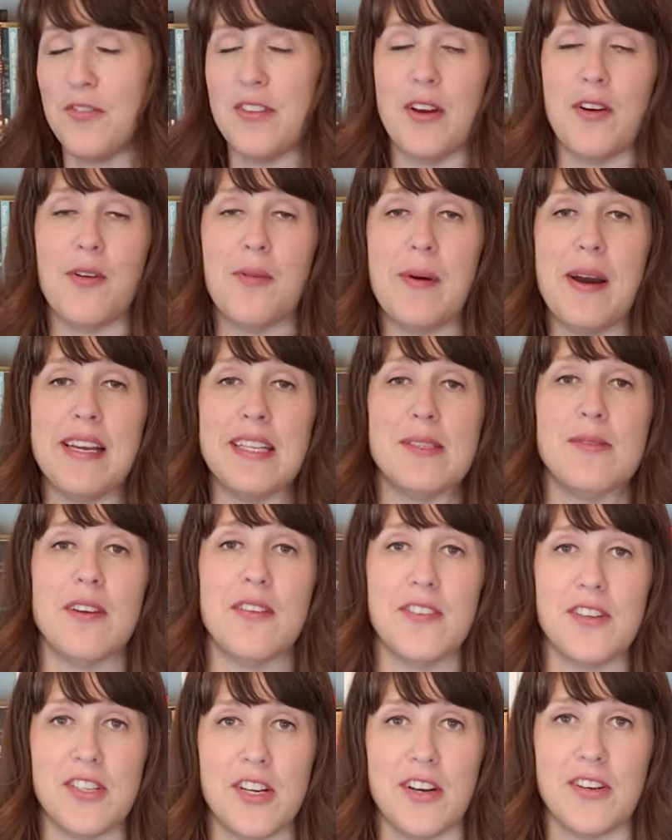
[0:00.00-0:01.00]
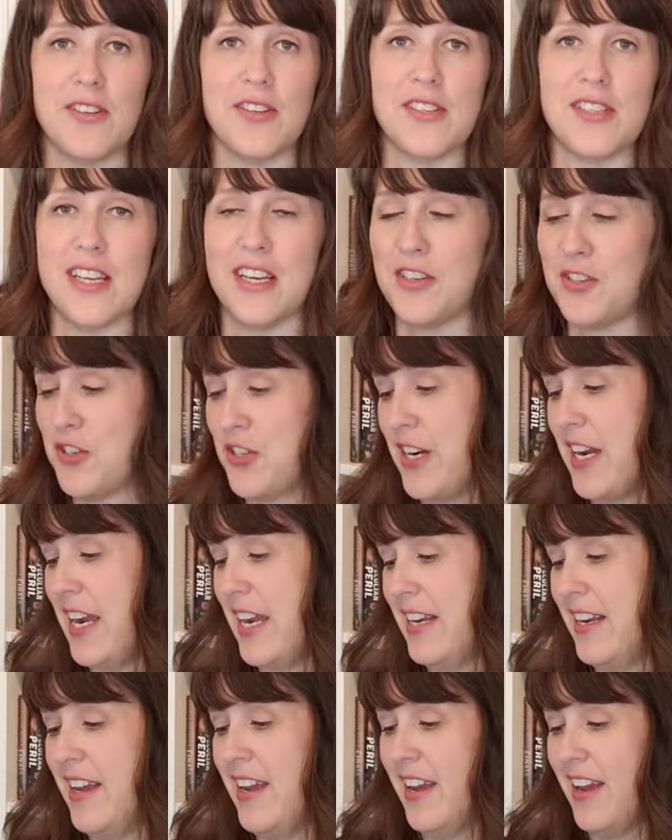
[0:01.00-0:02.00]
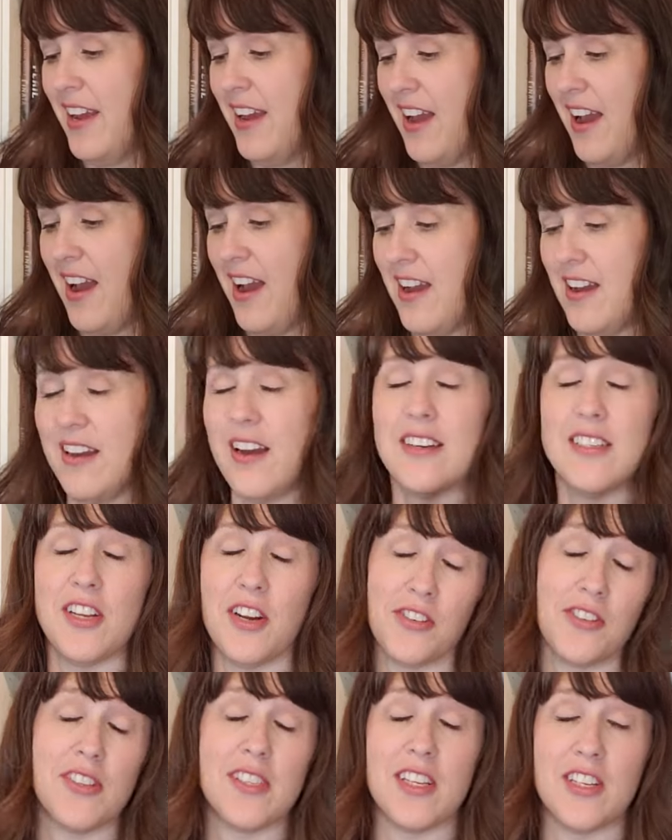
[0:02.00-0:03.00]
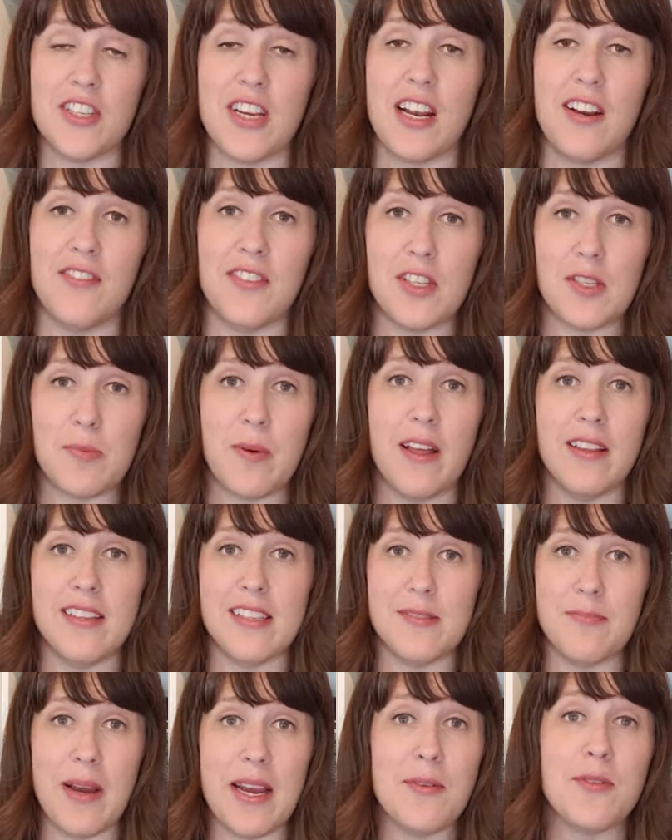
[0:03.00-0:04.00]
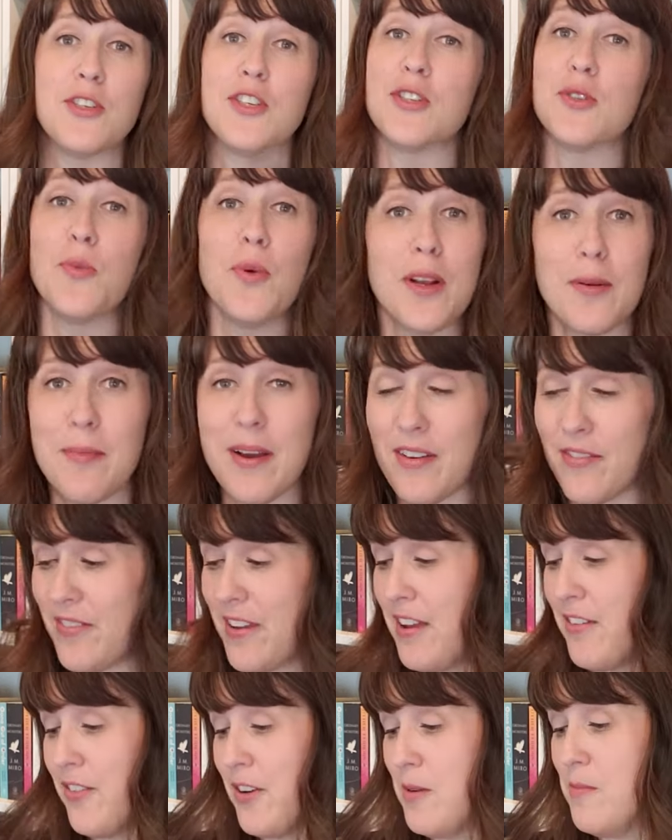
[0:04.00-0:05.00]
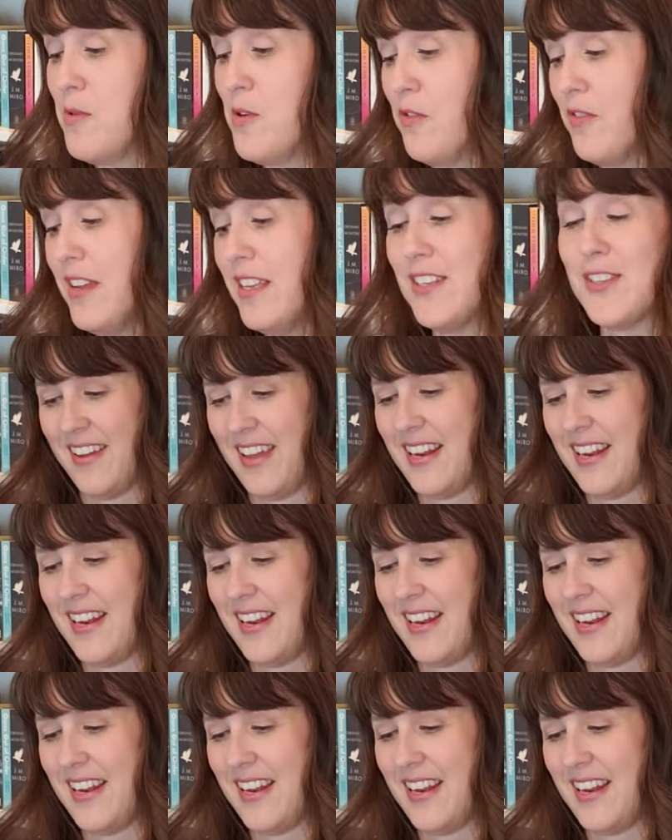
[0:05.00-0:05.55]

That reminds me of Eternal Sunshine uh, Eternal Sunshine of the Spotless Mind, which is one of my favorite movies.